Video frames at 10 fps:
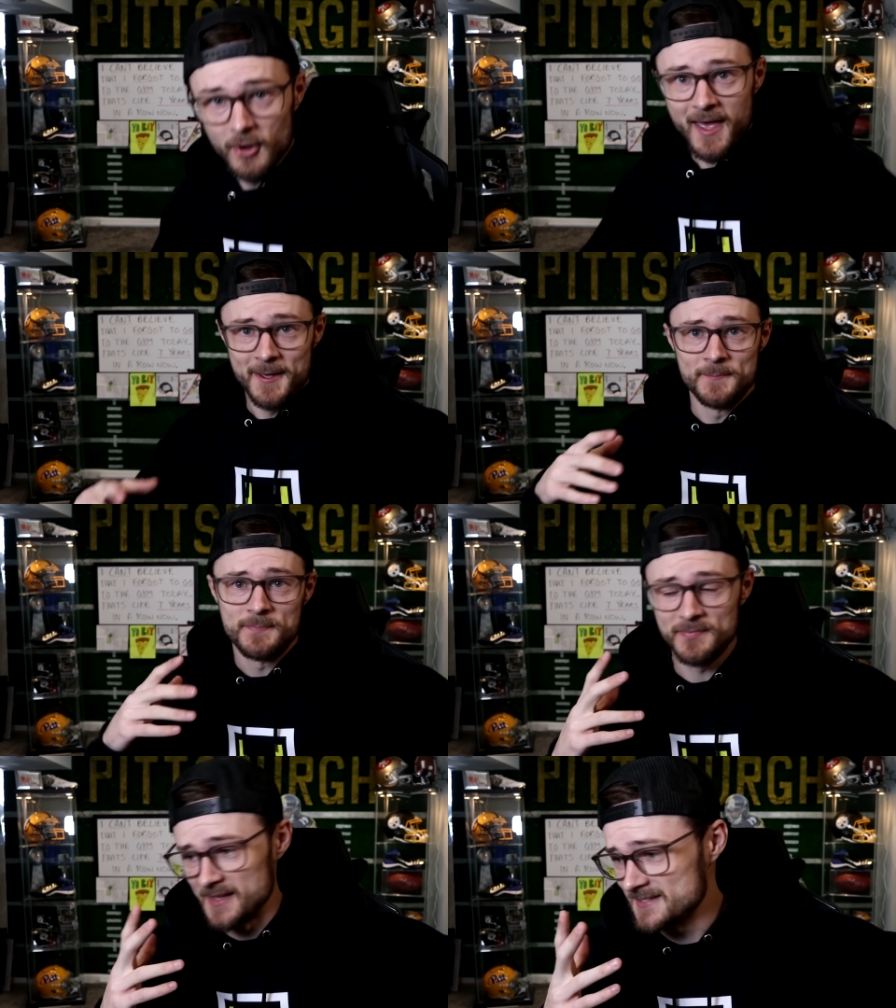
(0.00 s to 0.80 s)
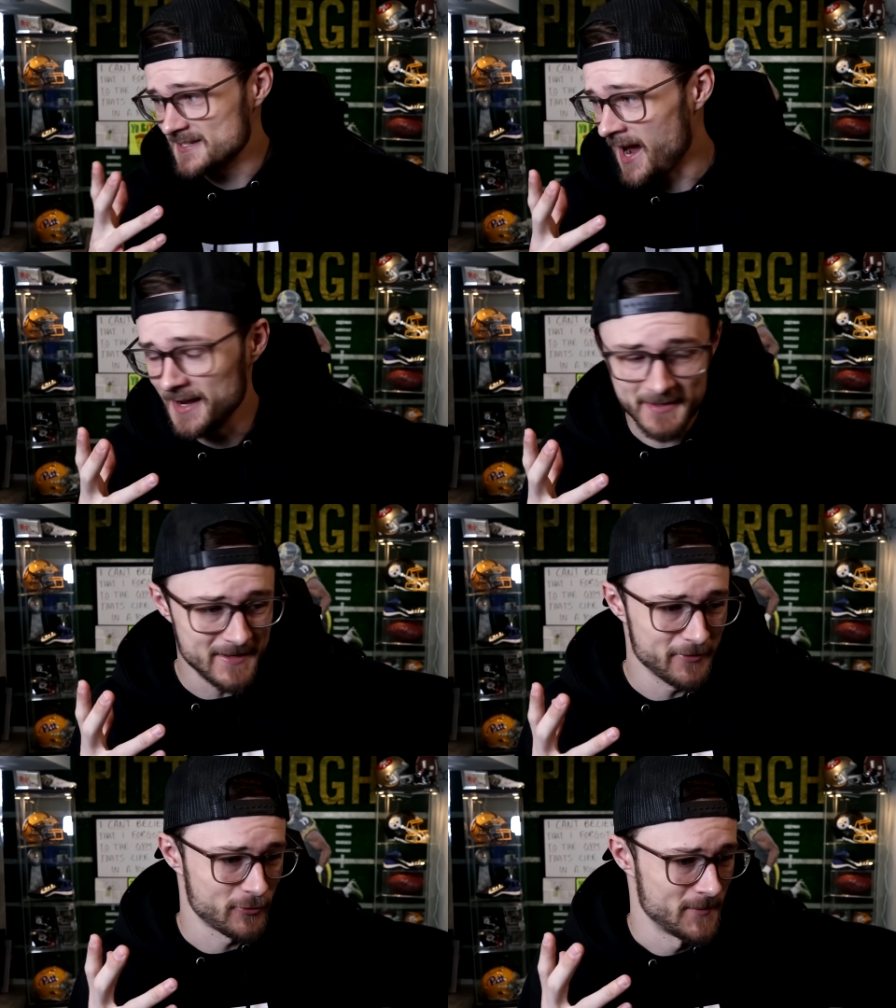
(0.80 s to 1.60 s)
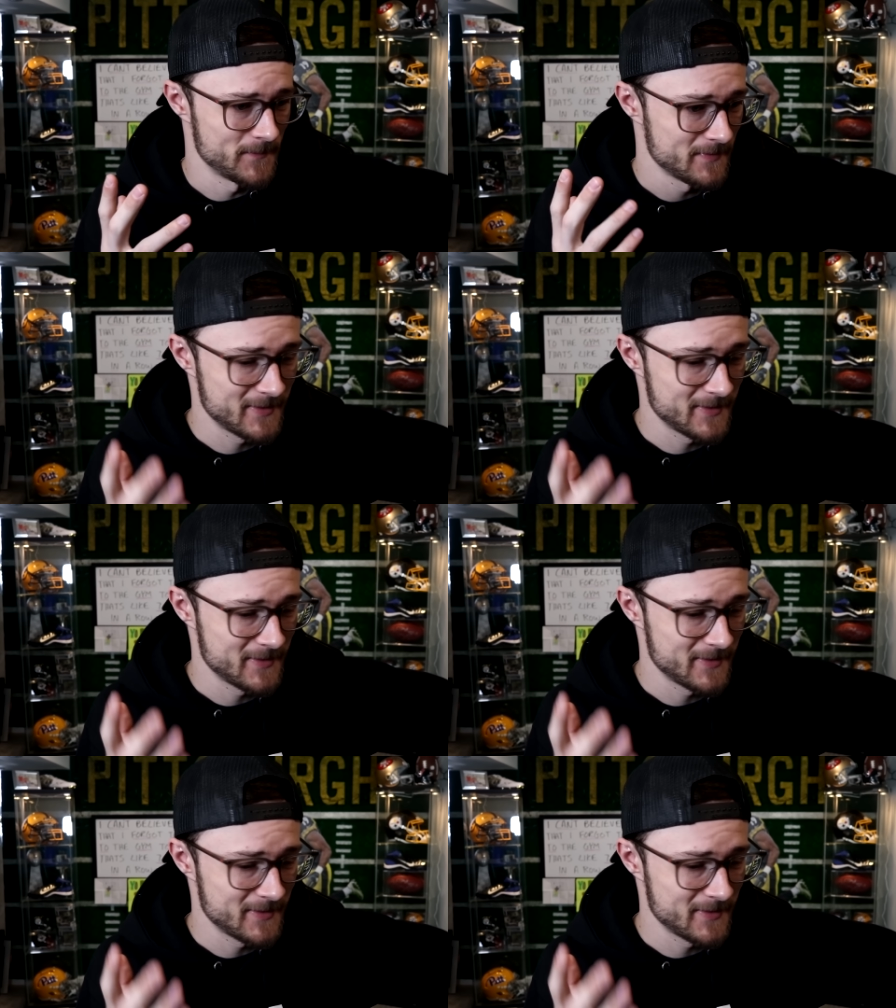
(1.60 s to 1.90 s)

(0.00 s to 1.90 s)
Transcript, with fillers: Okay, this is kind of different.